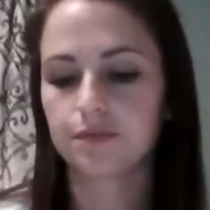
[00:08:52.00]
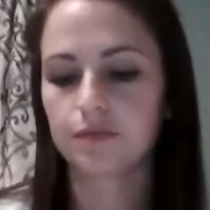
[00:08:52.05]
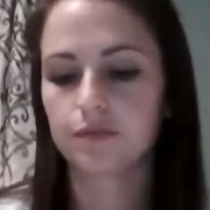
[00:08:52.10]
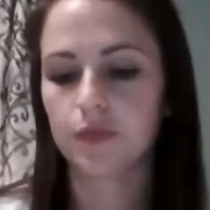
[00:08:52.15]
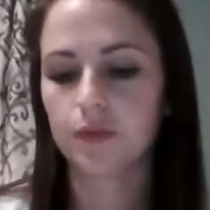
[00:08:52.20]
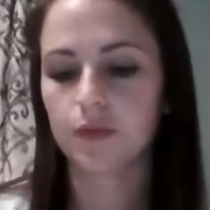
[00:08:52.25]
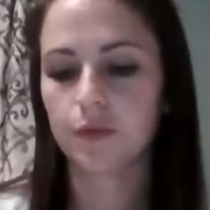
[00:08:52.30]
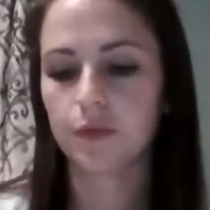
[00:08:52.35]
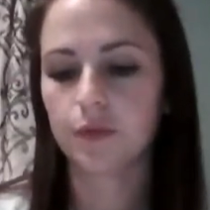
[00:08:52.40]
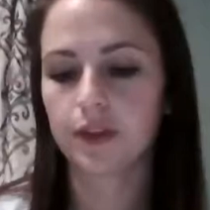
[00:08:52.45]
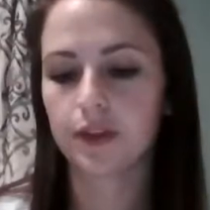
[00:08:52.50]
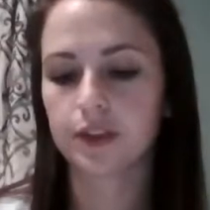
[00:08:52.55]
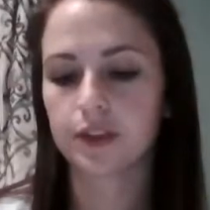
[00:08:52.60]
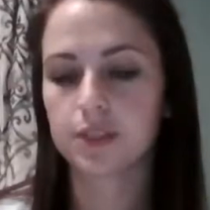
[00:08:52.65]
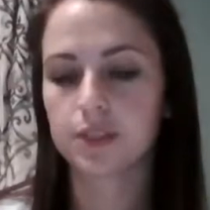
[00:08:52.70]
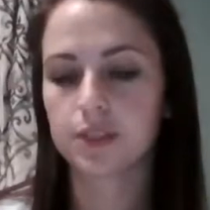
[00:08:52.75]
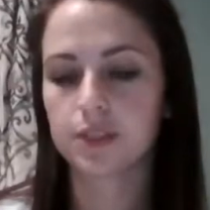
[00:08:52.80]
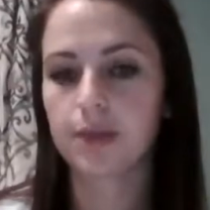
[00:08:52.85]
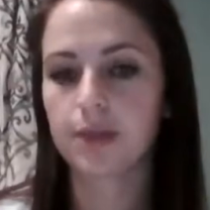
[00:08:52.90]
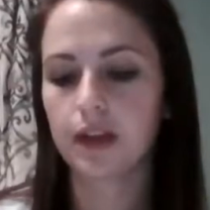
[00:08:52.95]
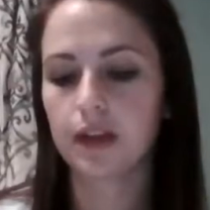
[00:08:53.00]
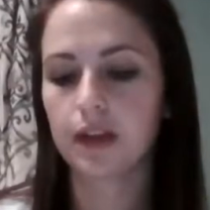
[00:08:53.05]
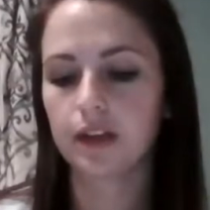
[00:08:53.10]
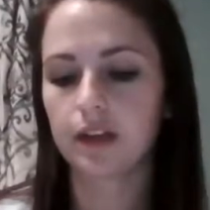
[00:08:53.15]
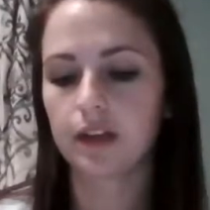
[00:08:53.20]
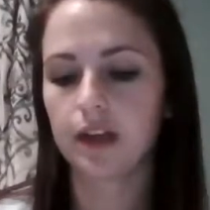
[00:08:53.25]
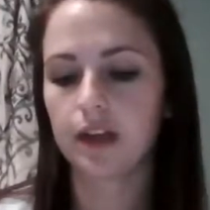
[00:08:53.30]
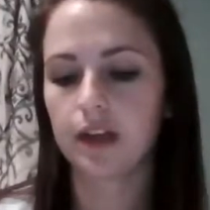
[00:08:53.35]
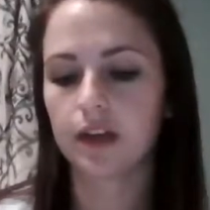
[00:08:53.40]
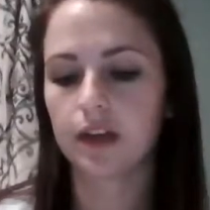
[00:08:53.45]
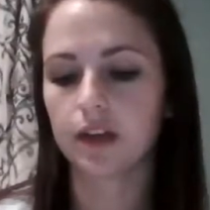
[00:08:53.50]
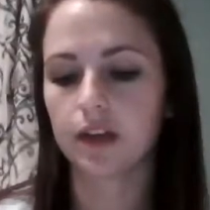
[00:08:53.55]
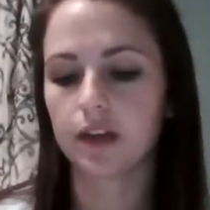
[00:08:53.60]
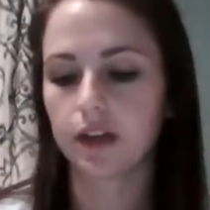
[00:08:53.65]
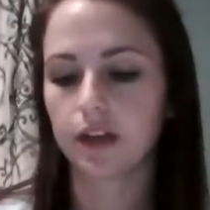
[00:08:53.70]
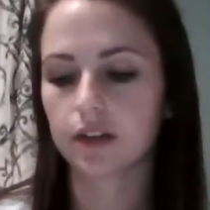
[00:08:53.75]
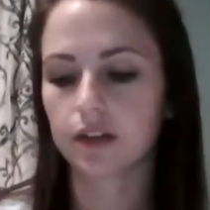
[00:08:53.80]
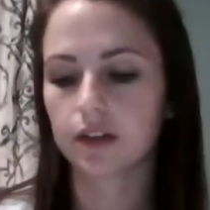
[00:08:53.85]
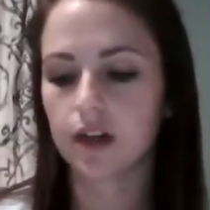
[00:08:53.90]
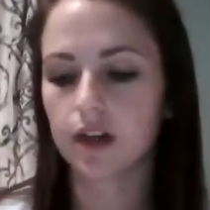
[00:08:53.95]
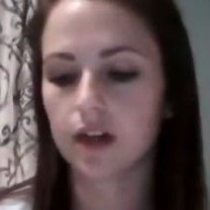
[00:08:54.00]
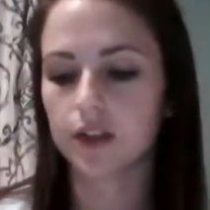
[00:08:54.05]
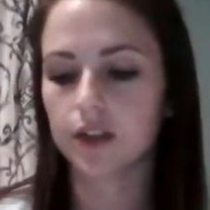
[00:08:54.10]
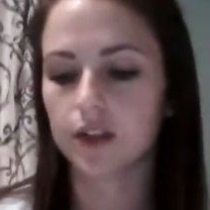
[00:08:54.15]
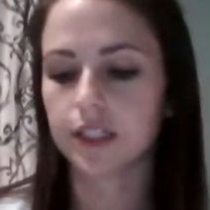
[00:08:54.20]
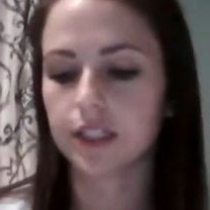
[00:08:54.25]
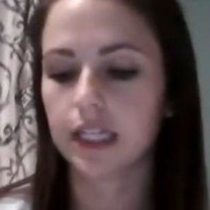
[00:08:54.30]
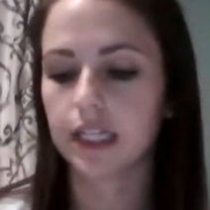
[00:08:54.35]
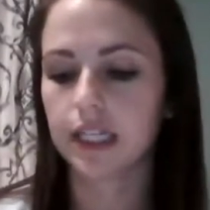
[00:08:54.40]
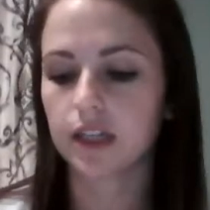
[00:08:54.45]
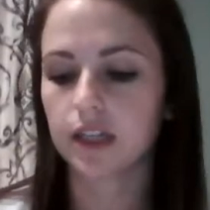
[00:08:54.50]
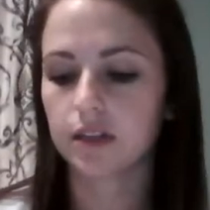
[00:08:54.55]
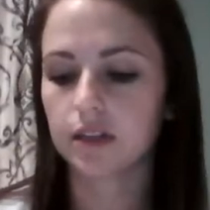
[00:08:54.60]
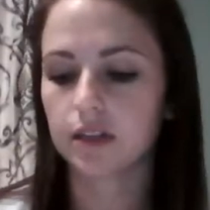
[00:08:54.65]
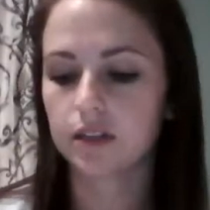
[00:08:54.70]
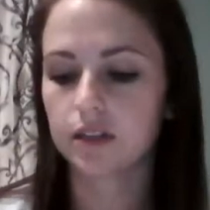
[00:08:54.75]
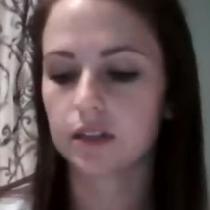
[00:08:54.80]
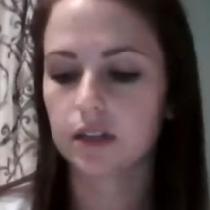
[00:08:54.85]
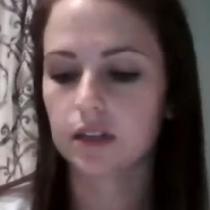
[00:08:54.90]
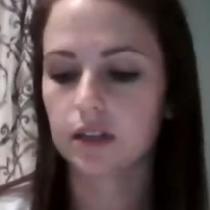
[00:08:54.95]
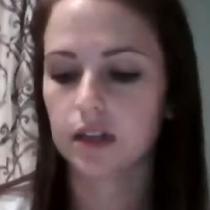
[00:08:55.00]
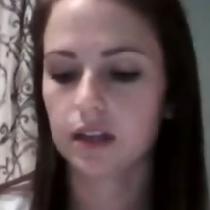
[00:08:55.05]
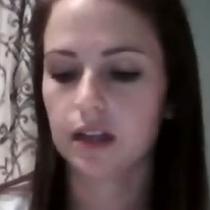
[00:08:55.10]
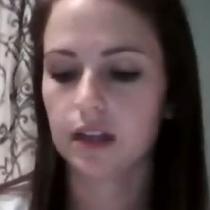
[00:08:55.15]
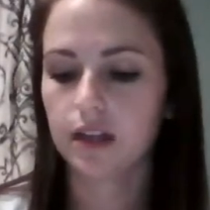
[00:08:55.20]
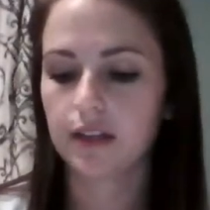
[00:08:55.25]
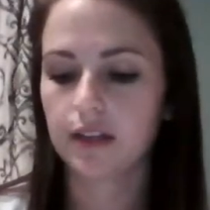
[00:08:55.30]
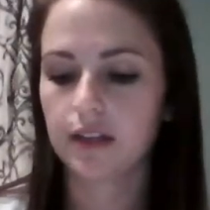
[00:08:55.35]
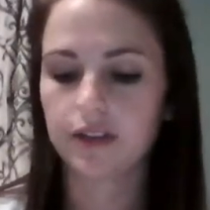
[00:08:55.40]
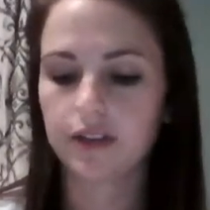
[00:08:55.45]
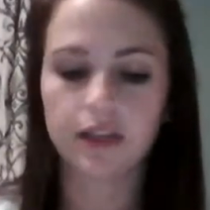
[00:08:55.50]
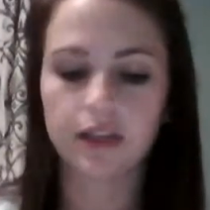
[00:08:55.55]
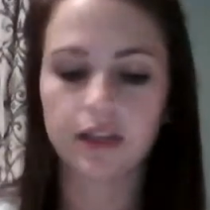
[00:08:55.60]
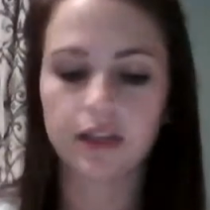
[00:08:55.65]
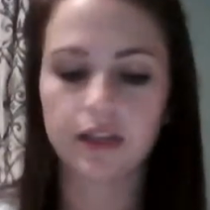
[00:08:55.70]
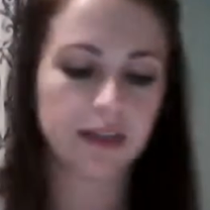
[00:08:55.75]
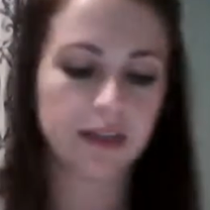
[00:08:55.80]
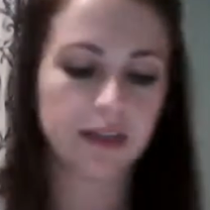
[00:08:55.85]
with your spelling or coloring if you need it.